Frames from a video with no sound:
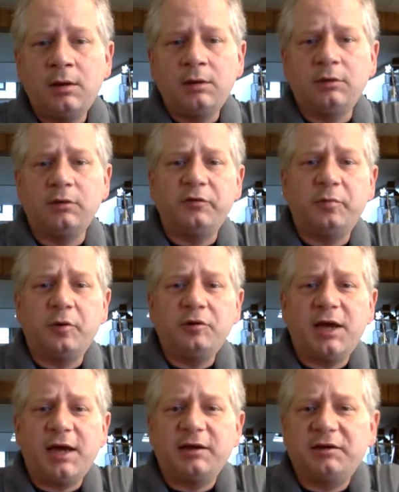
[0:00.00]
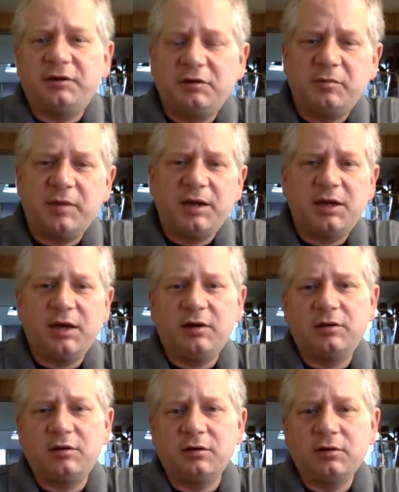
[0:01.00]
So if your protagonist is your main
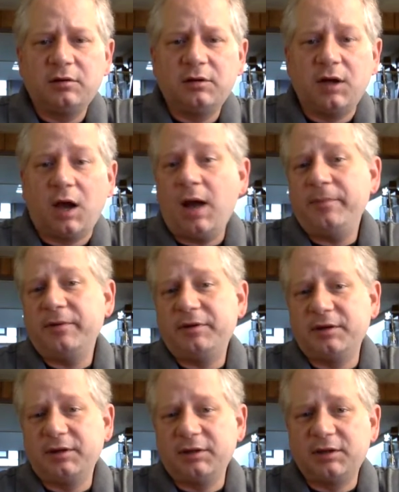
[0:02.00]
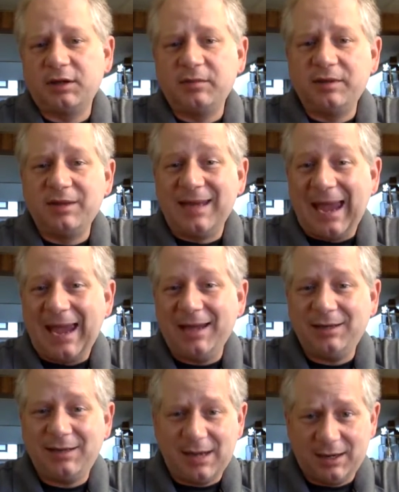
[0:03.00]
character, the opposite is going to be the
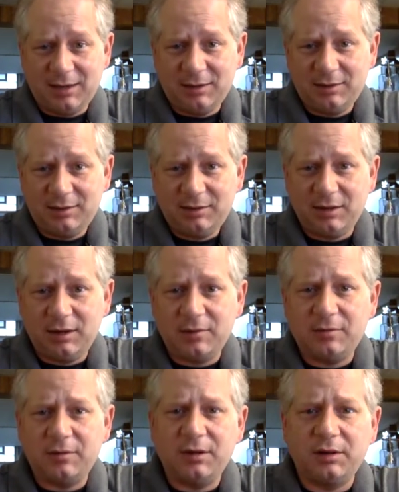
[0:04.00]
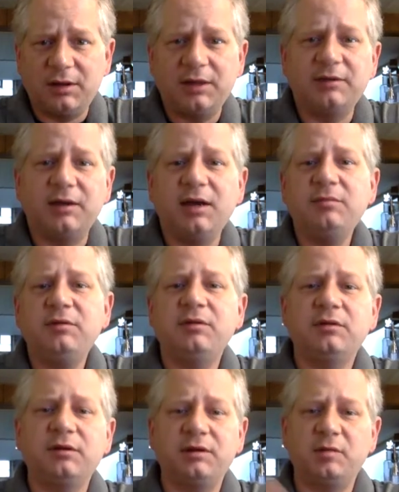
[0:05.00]
antagonist. Now, a lot of times,
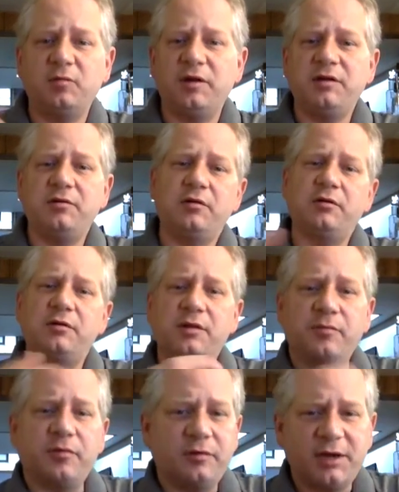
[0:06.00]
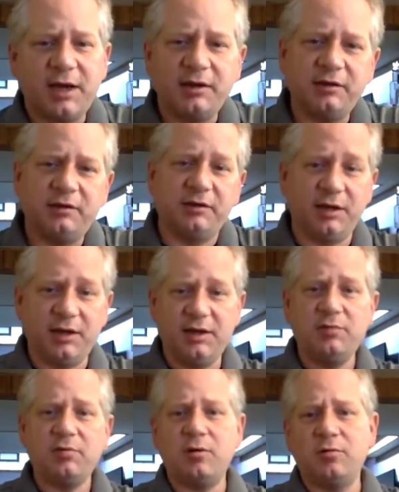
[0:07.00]
the same way that you learn that the protagonist is a
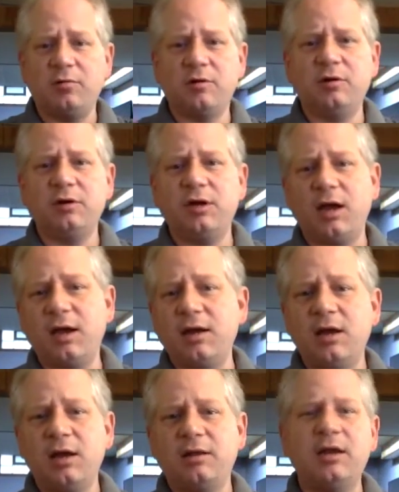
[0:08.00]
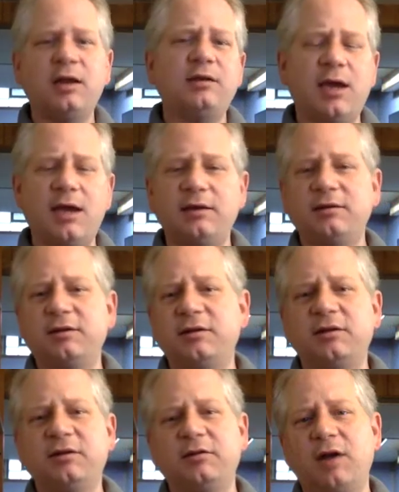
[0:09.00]
hero or a good guy, the antagonist is
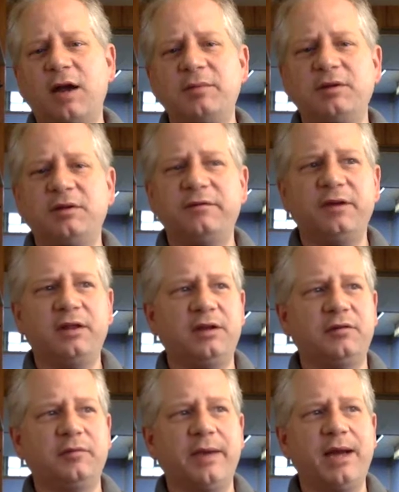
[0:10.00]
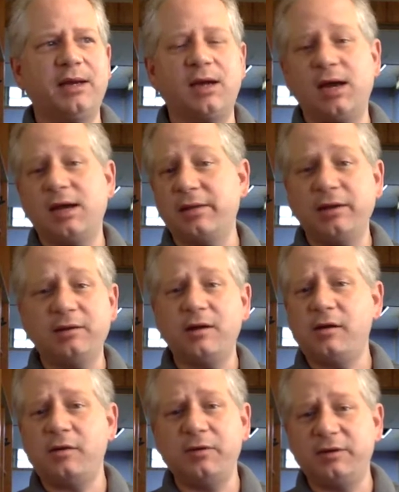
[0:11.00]
described as a villain or bad guy, and that's
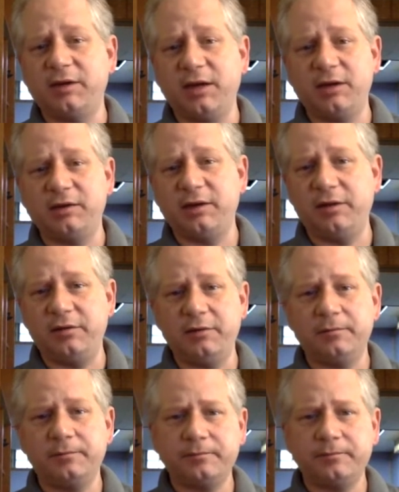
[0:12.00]
not always the case either.